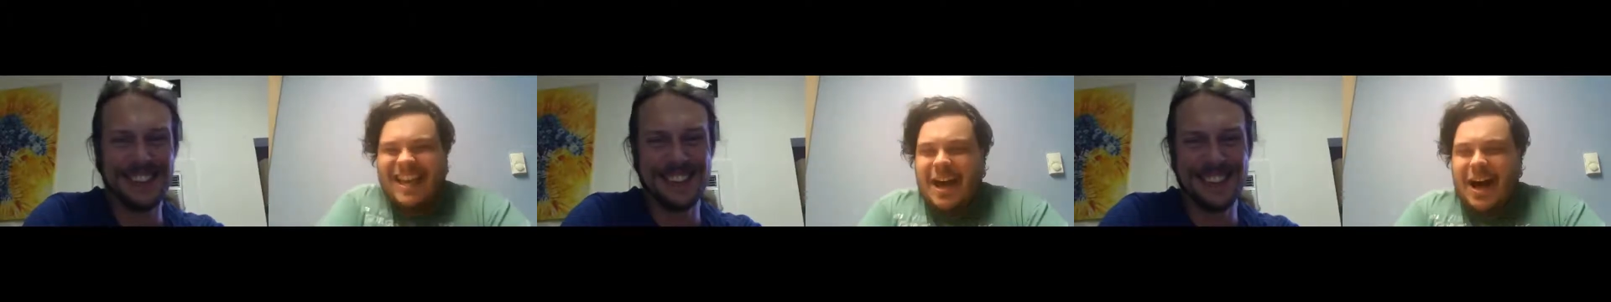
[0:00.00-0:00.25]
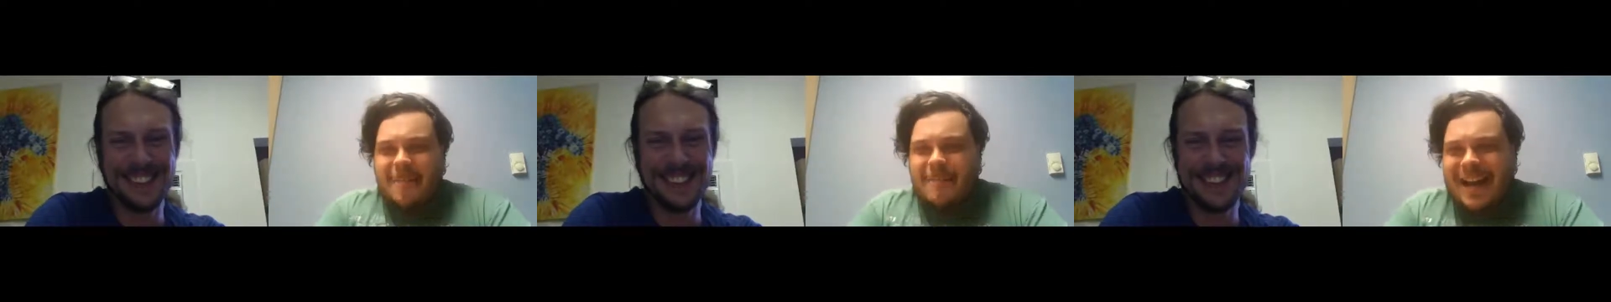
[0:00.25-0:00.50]

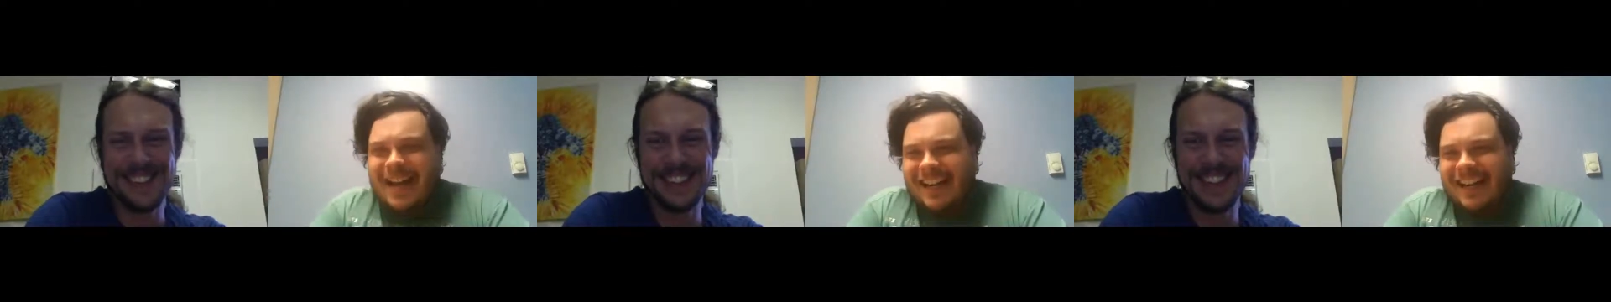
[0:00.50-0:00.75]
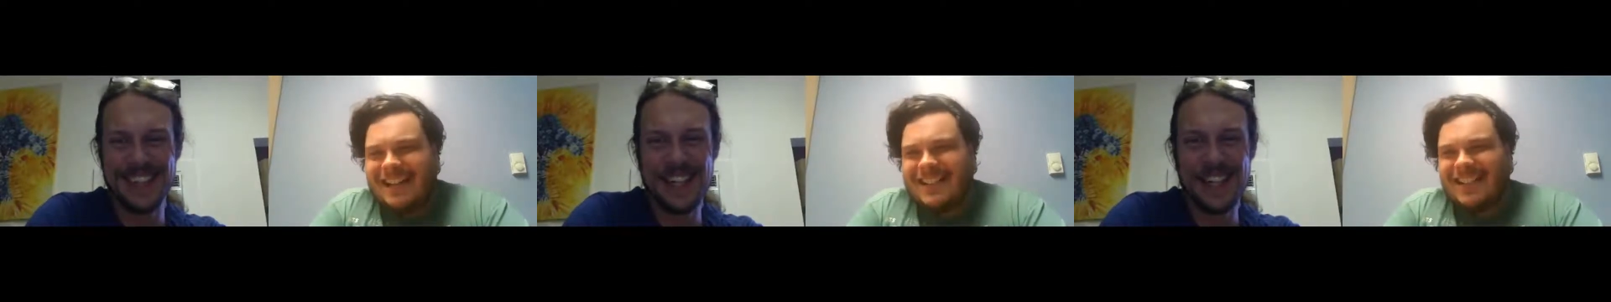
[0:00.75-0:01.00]
Speaker 1: a
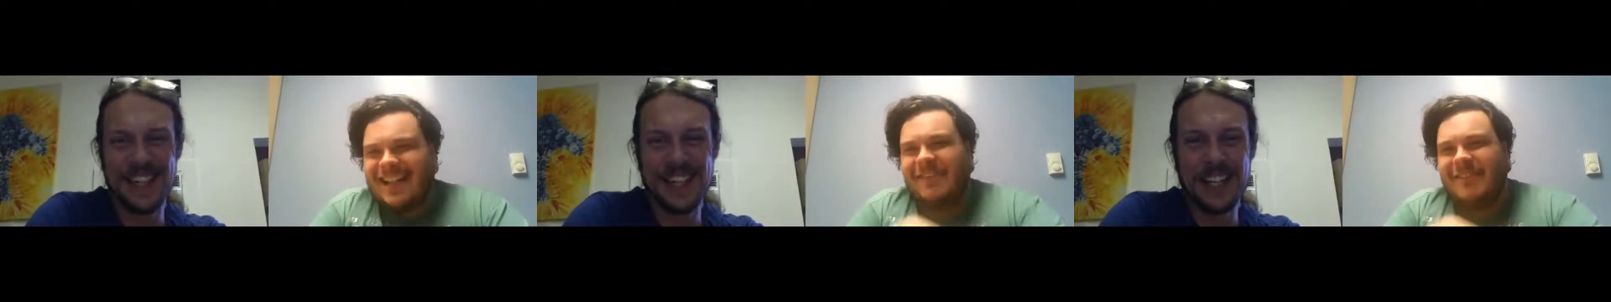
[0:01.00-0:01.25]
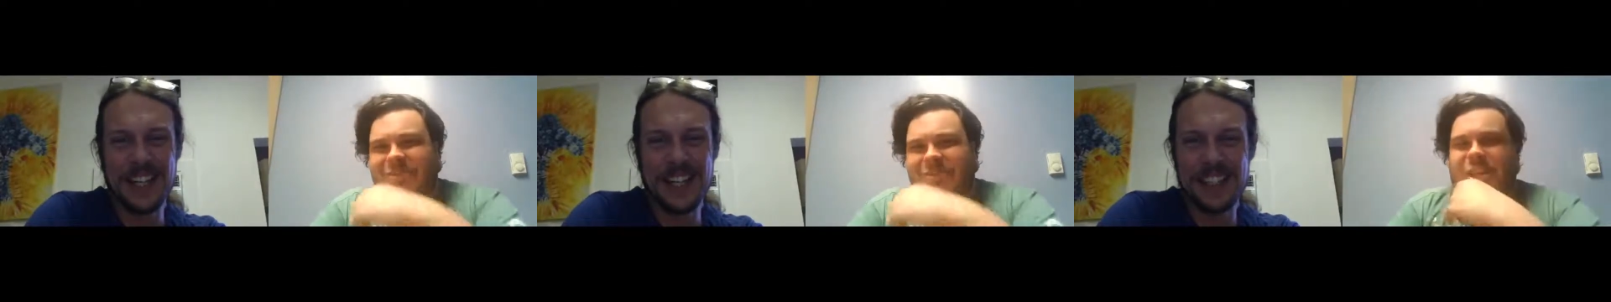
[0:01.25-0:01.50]
man and his love
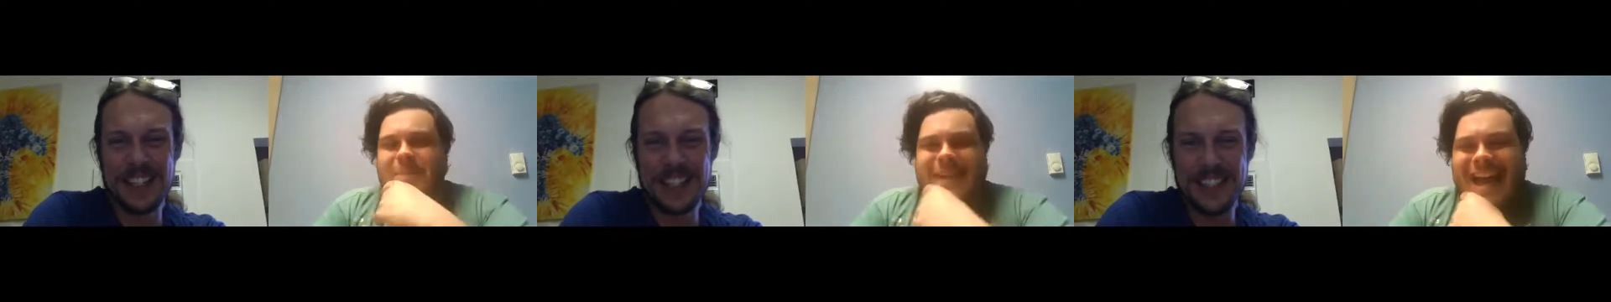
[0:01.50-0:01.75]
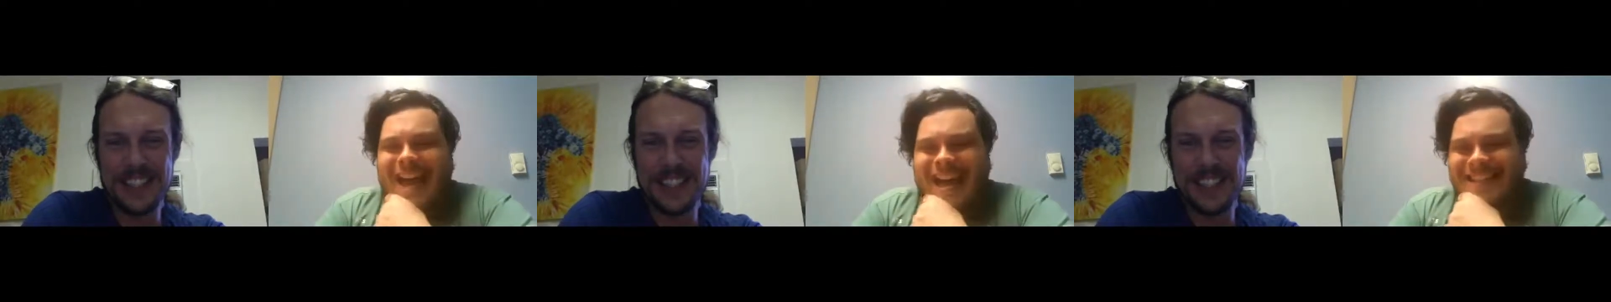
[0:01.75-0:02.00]
of cheap
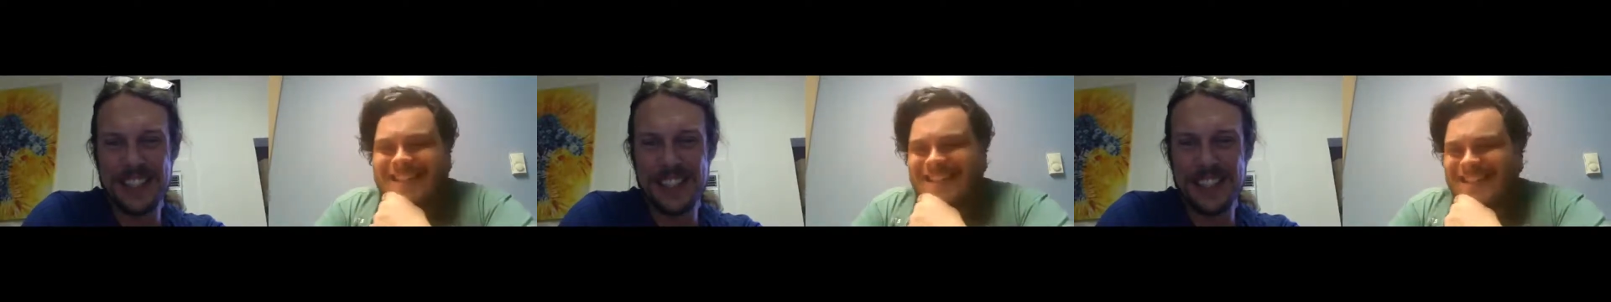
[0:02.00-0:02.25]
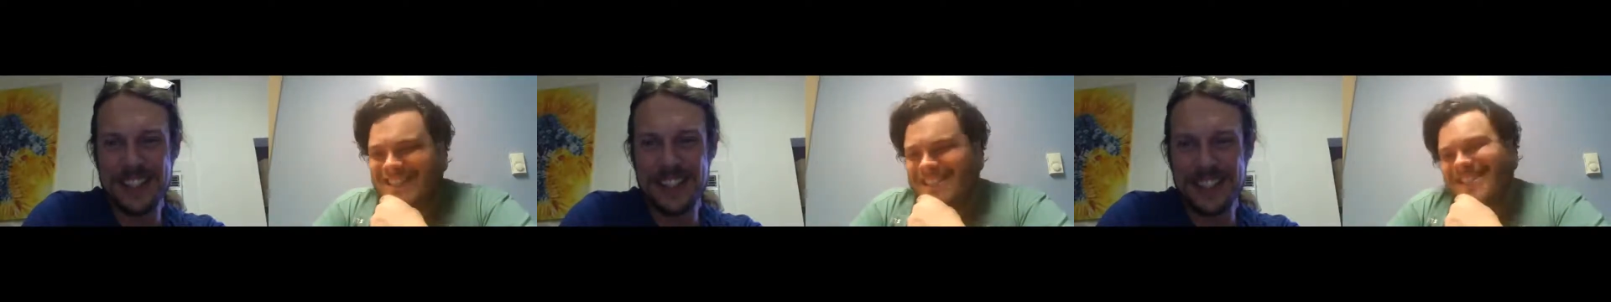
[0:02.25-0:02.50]

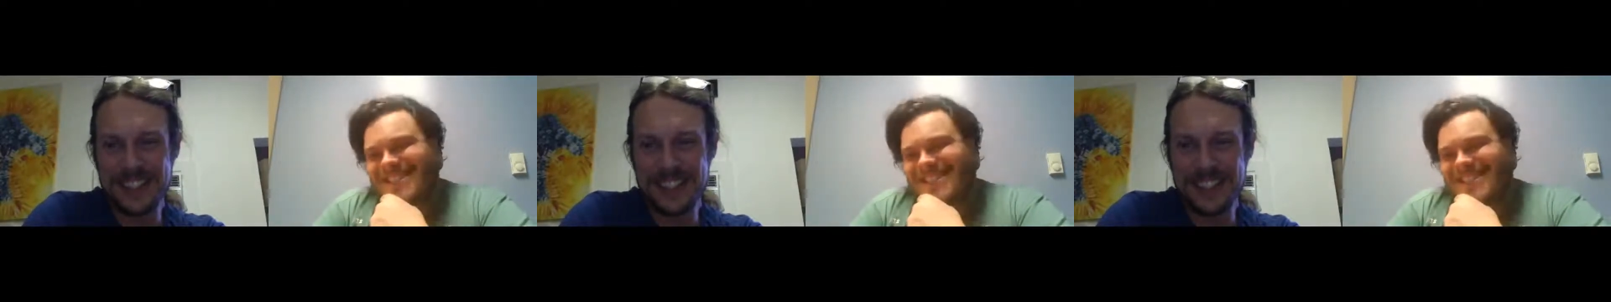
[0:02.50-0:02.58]
gas.